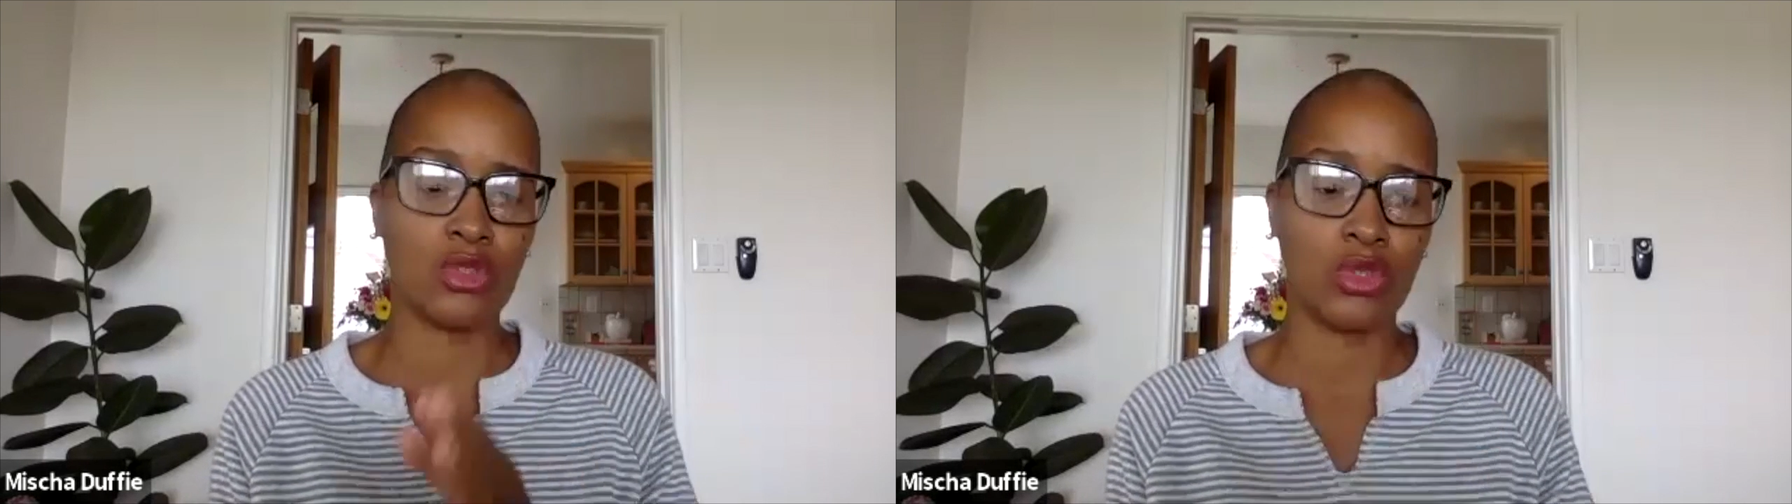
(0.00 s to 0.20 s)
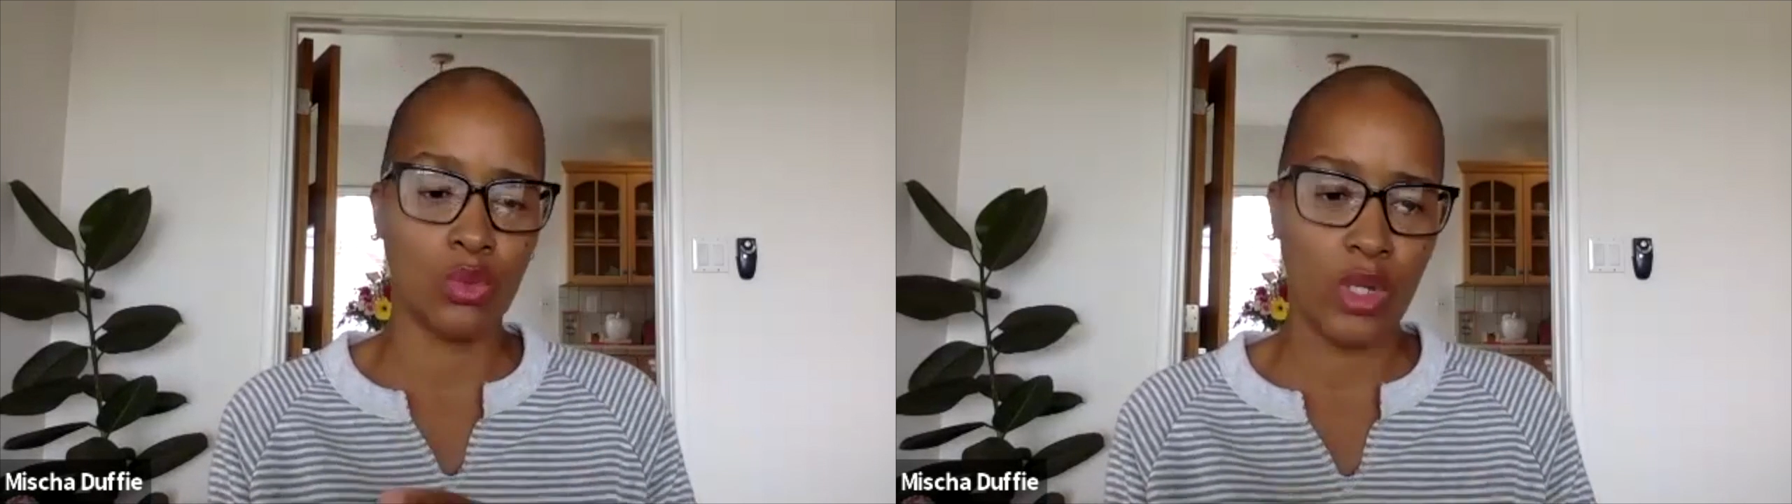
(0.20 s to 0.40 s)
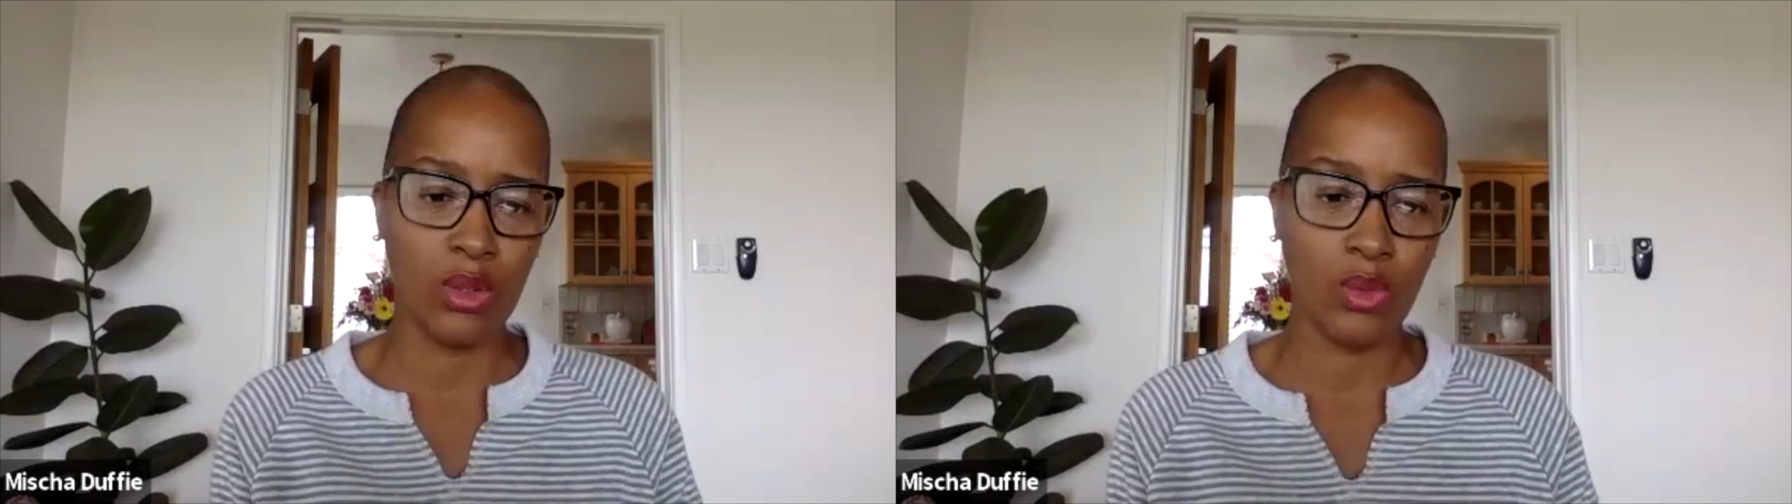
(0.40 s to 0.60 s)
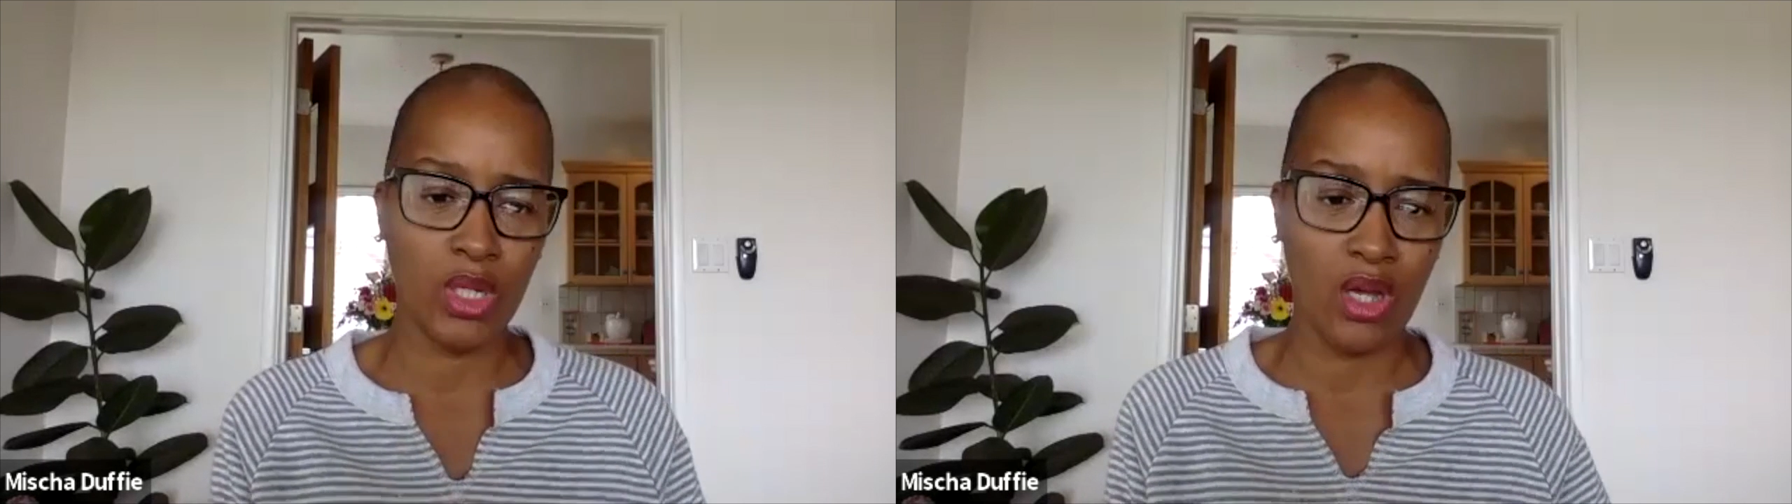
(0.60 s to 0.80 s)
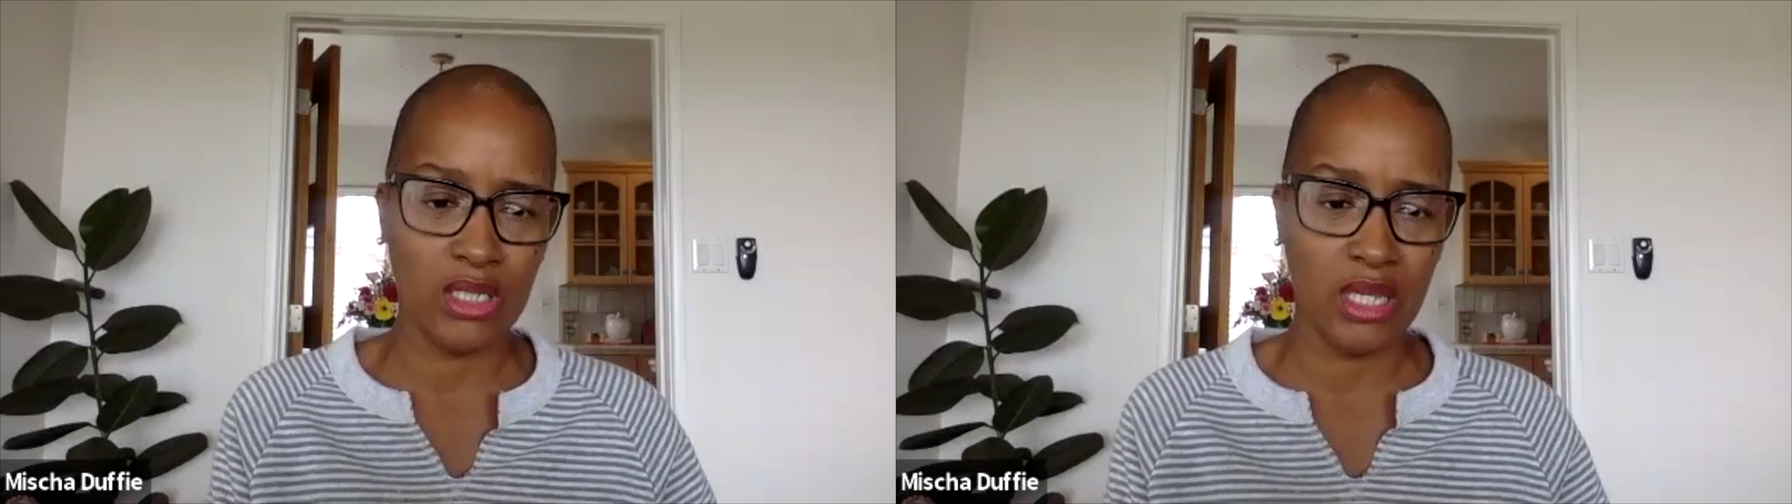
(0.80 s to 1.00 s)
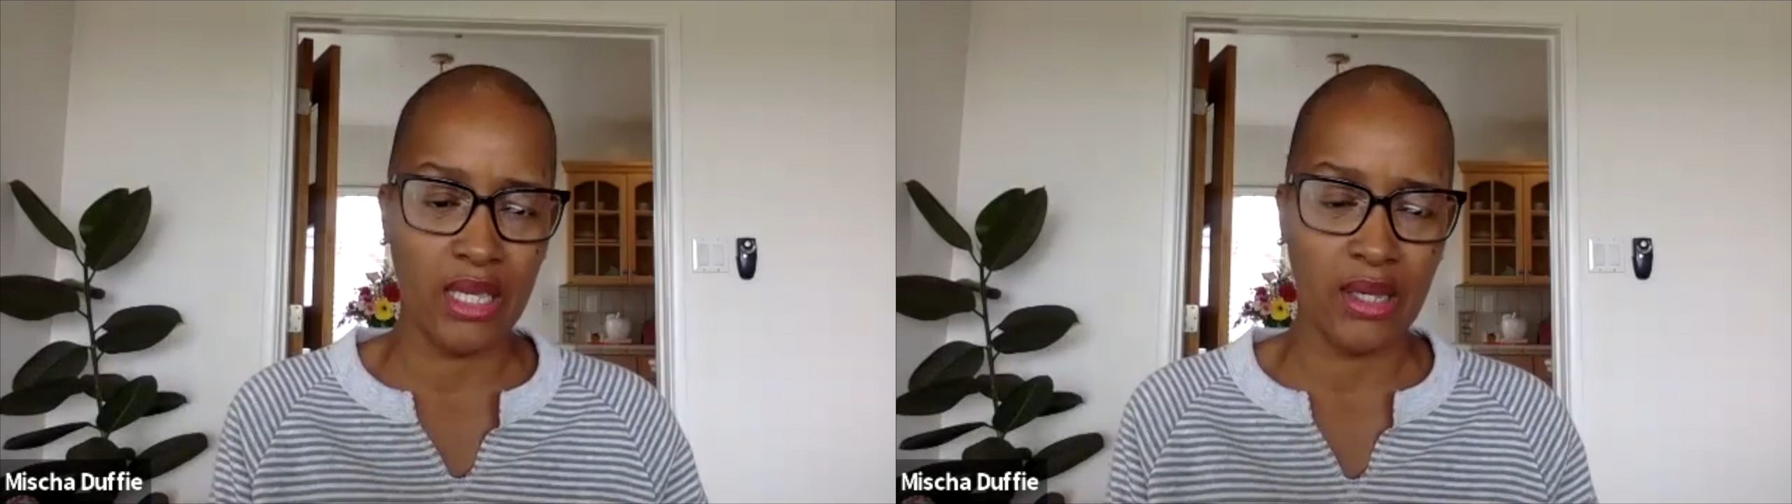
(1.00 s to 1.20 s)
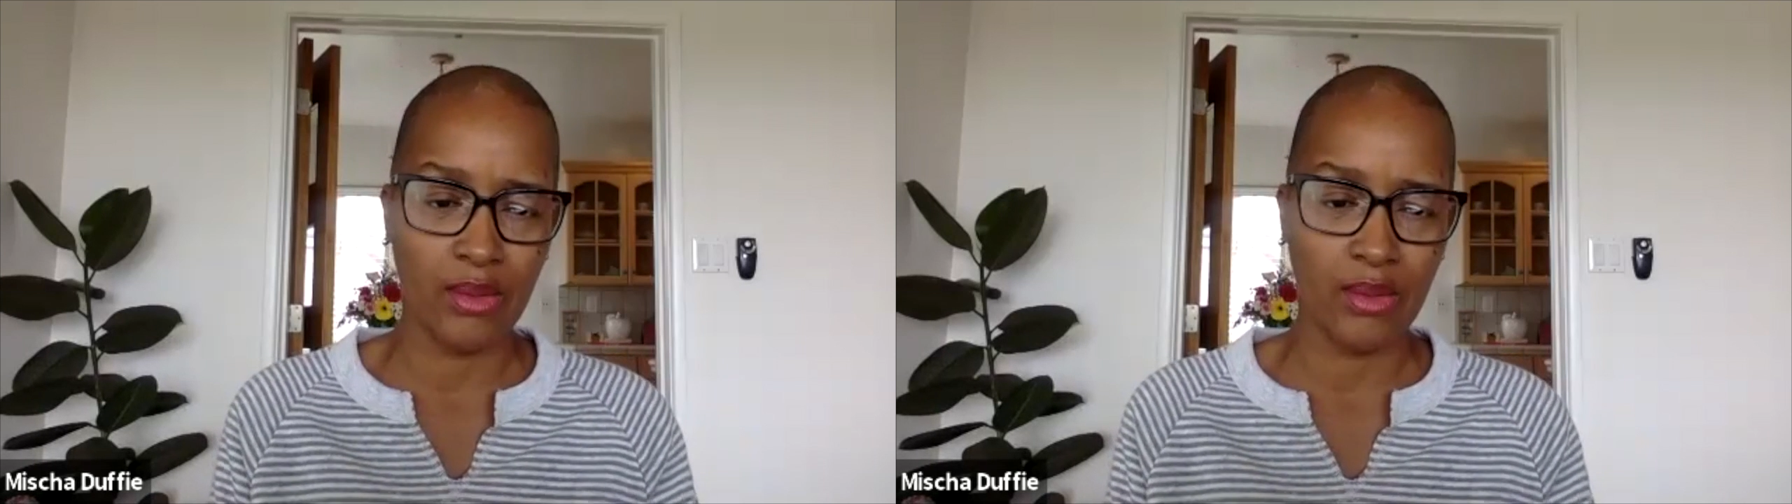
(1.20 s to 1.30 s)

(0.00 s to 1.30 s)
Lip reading: to where we are now?